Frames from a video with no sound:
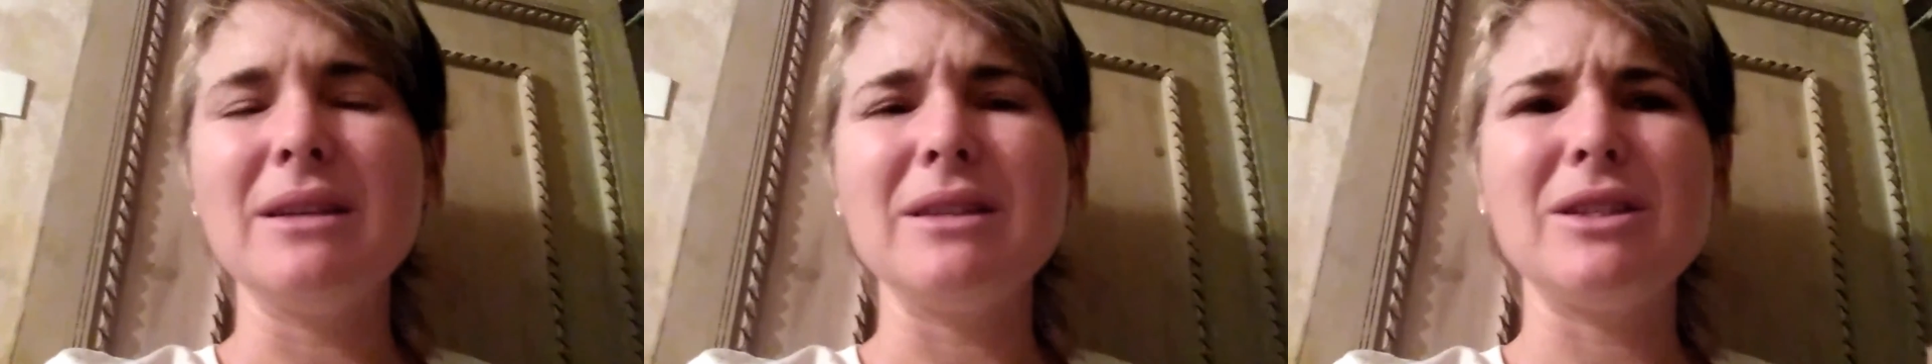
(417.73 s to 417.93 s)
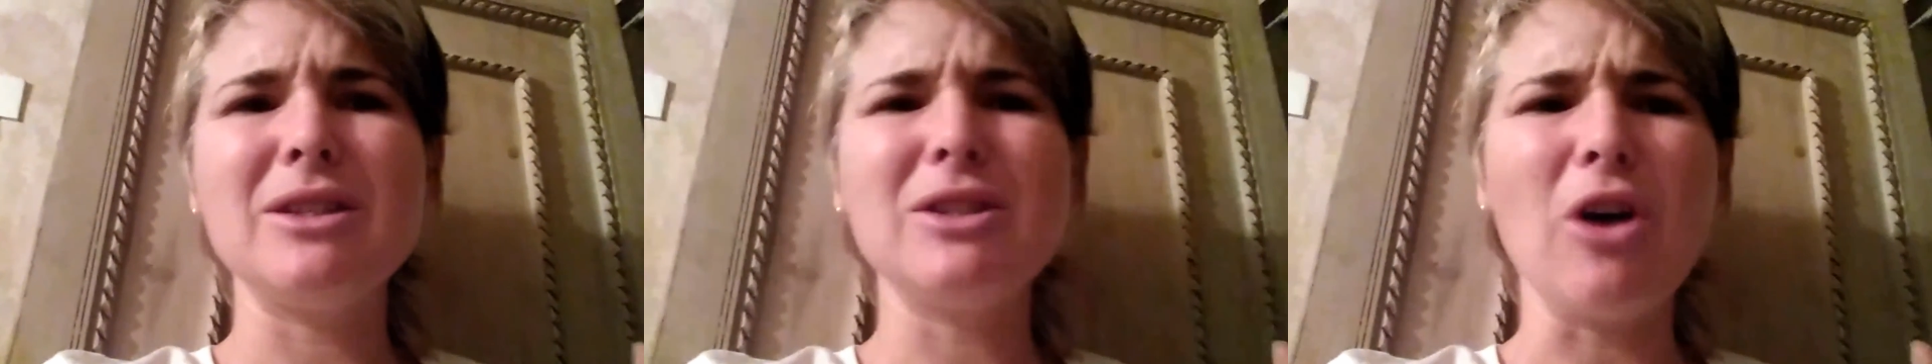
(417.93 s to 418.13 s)

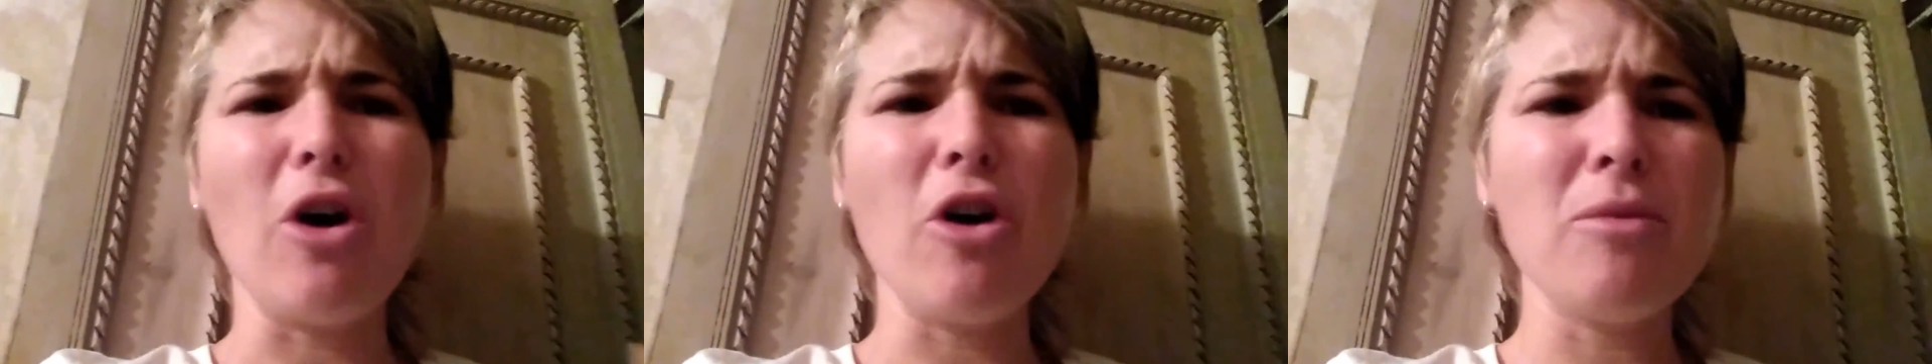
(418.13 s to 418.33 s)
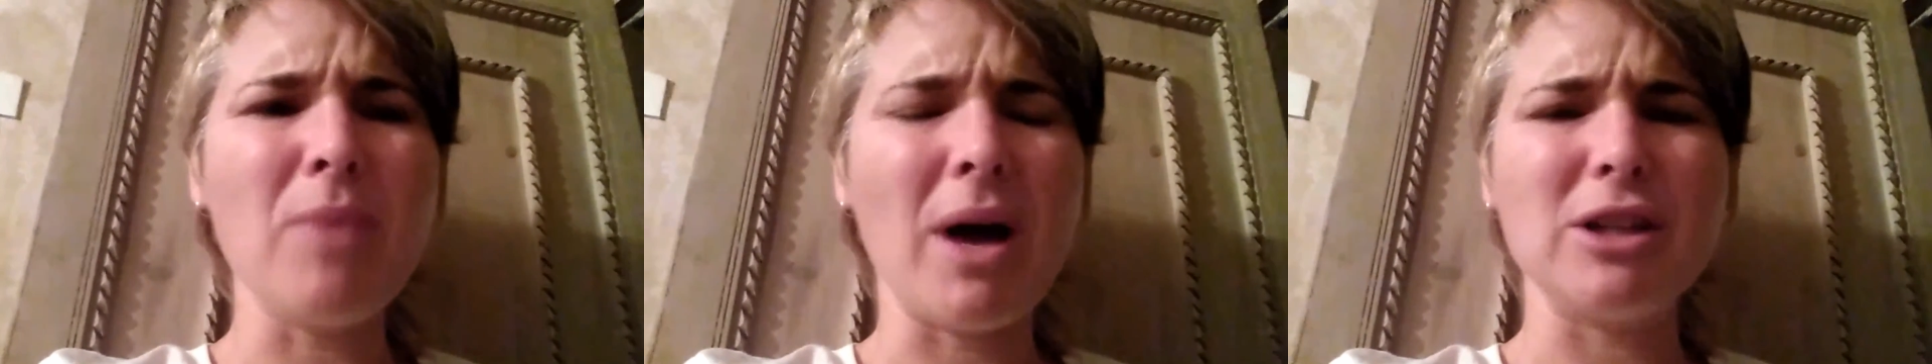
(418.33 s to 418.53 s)

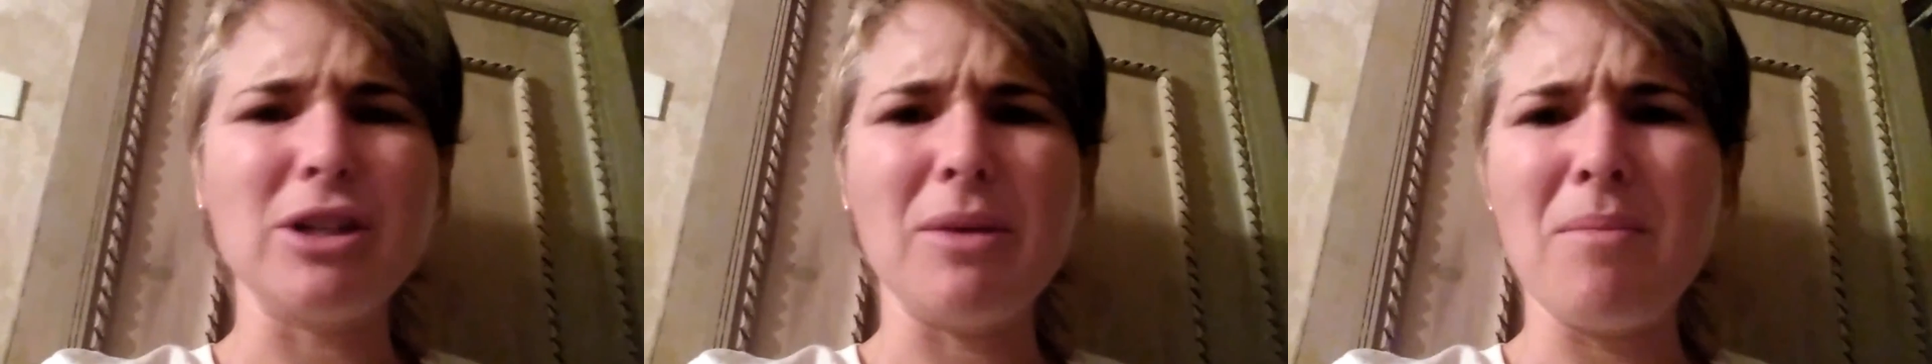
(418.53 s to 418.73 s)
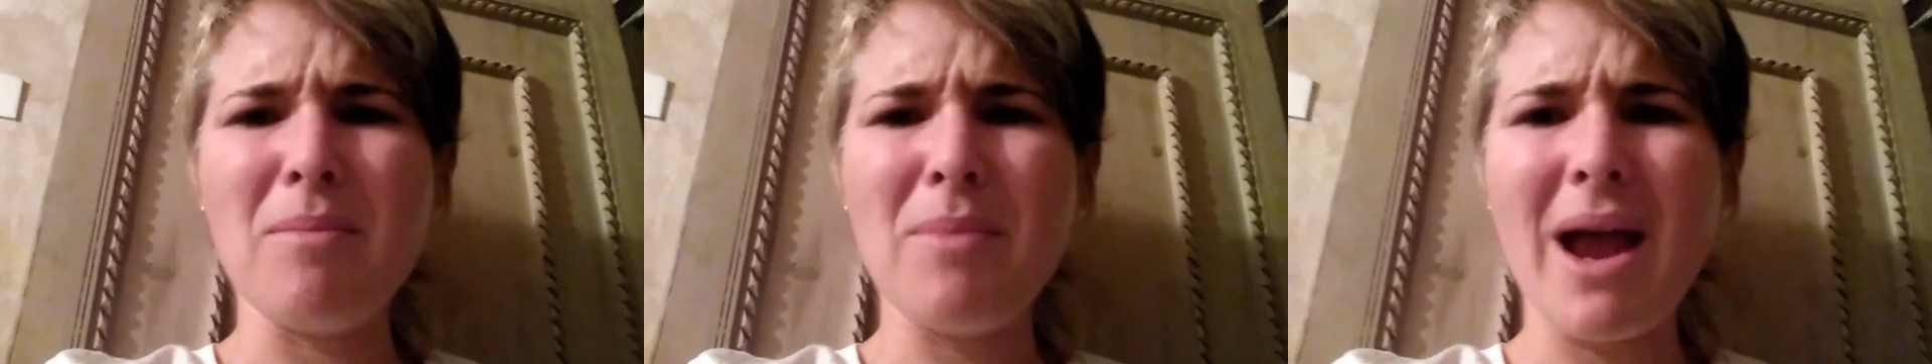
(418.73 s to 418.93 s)
so
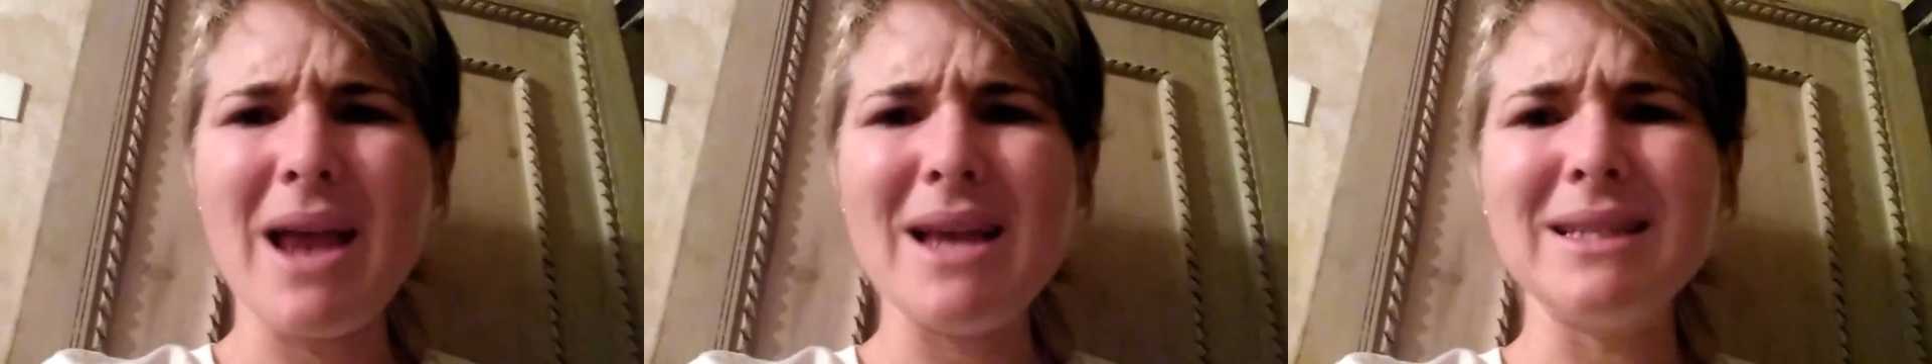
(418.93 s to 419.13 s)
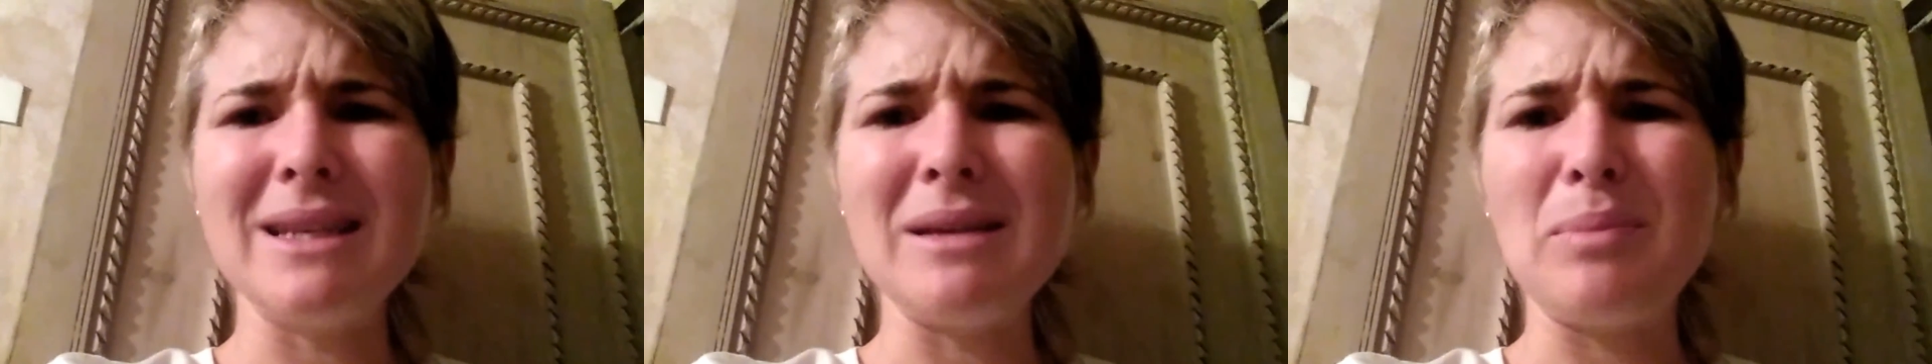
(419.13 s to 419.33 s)
much
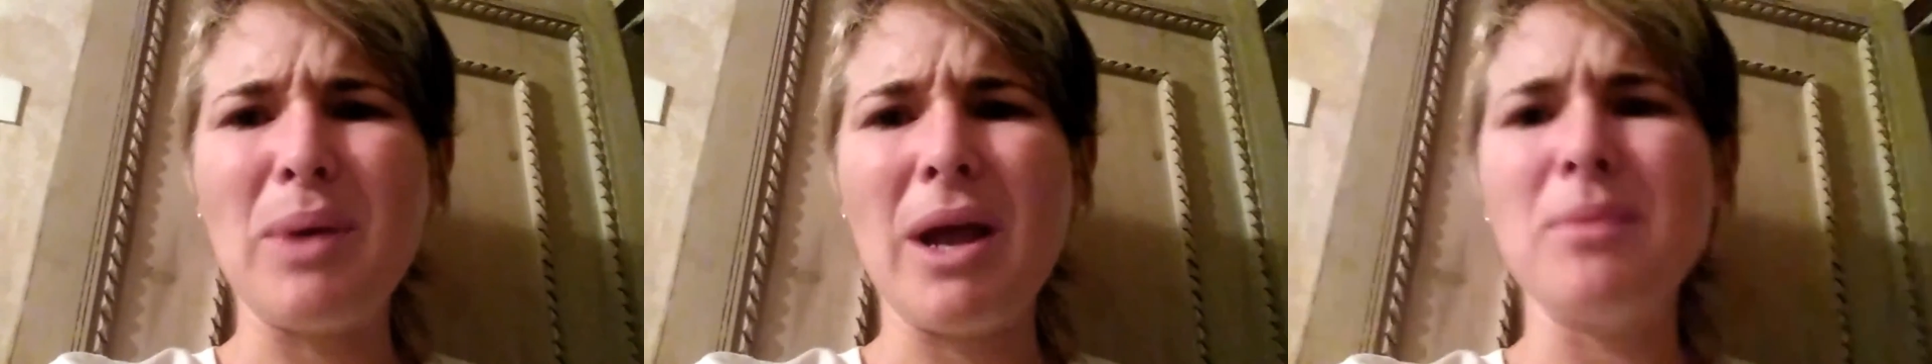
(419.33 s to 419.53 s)
amazing